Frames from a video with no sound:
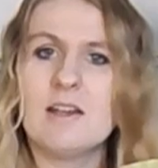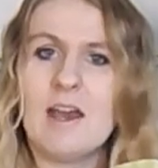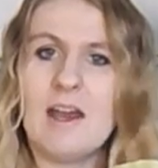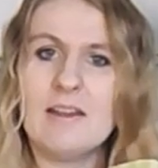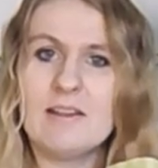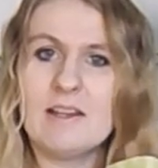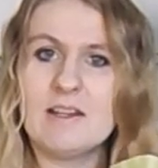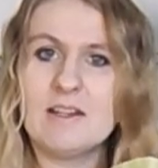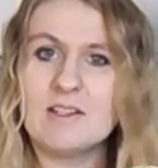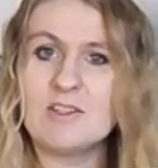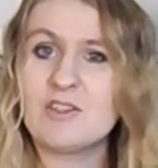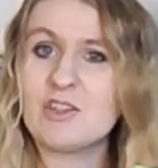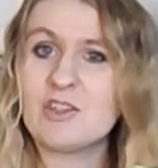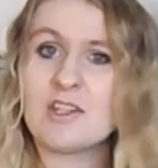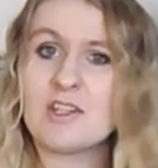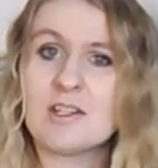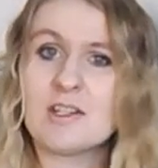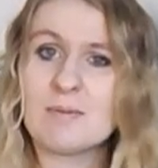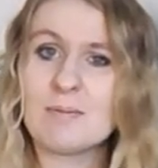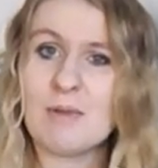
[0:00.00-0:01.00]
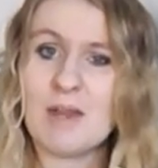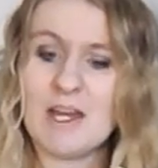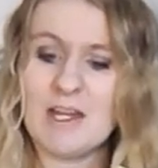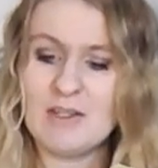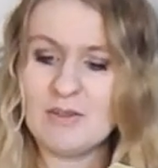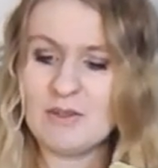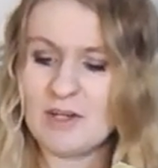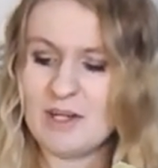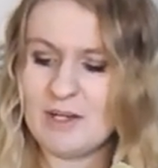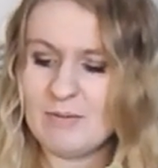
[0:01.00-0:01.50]
and then just this
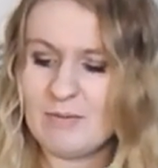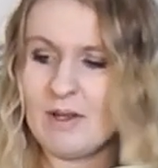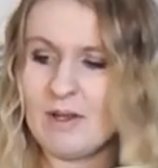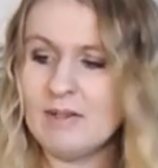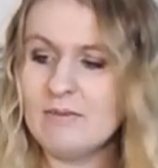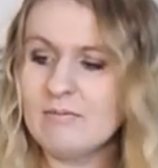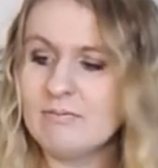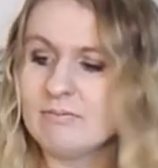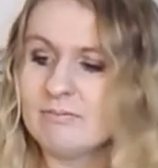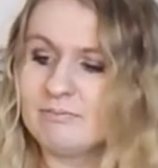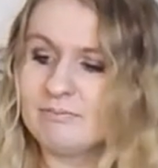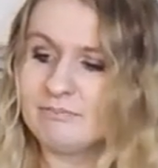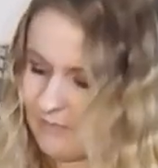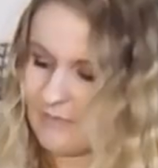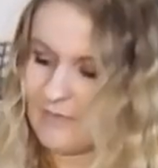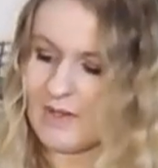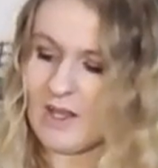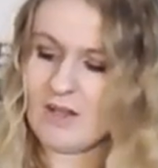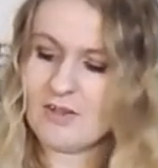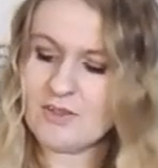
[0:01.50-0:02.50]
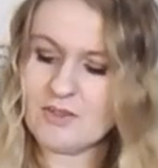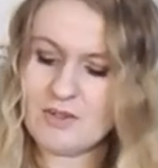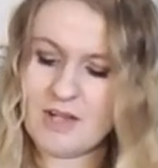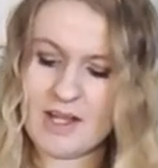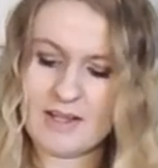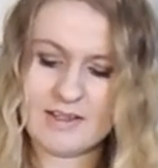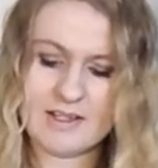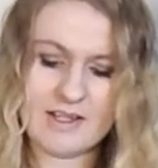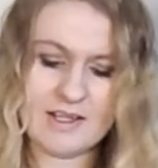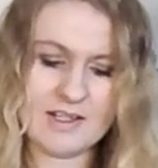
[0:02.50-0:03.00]
plain green one. Also
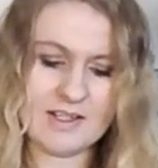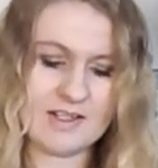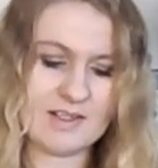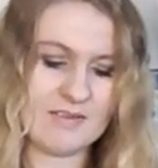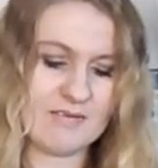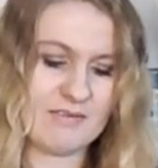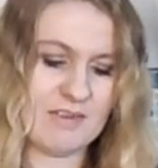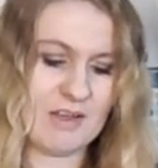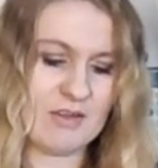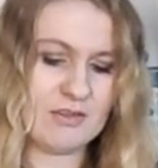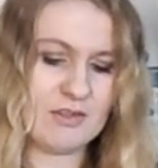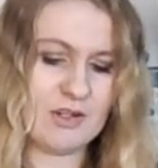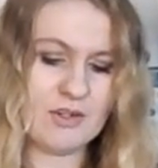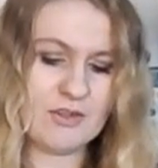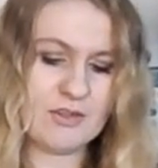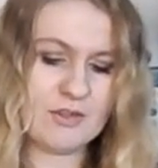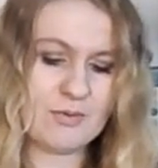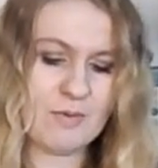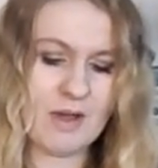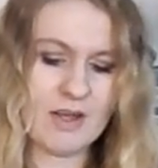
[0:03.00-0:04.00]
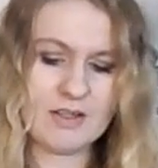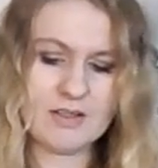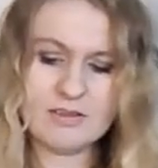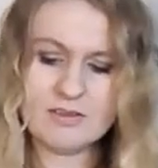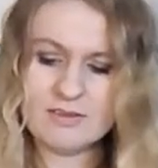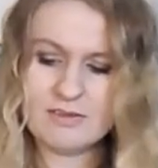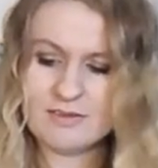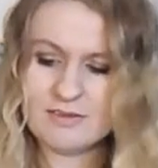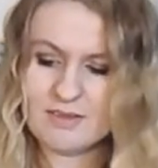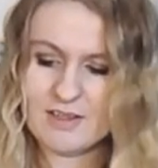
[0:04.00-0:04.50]
got this Velcro
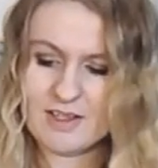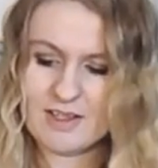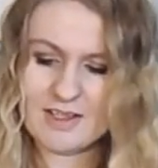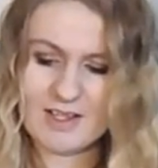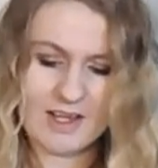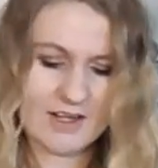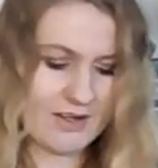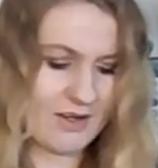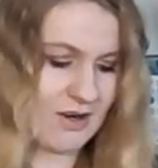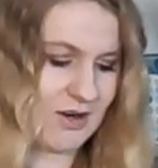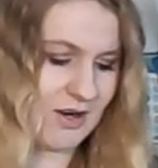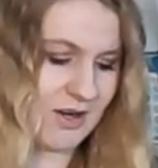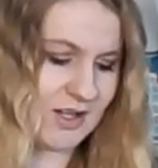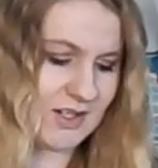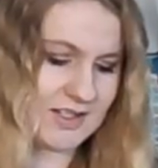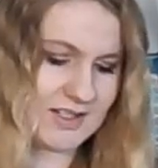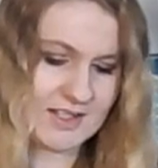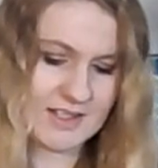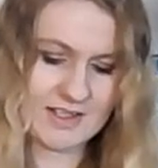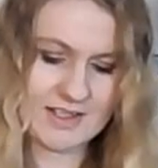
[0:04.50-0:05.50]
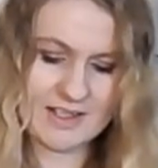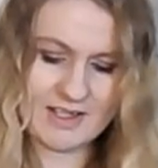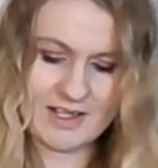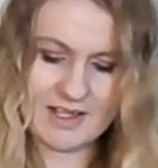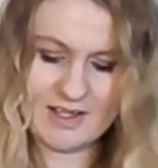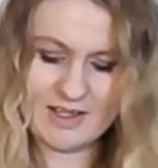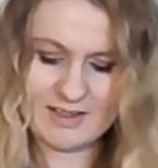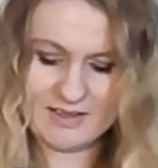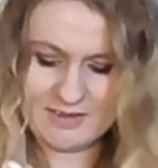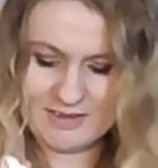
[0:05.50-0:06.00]
swaddle. It's kind of hard to
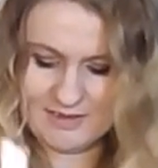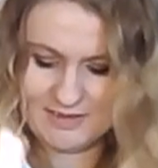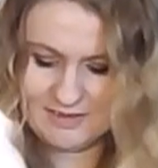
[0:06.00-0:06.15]
see.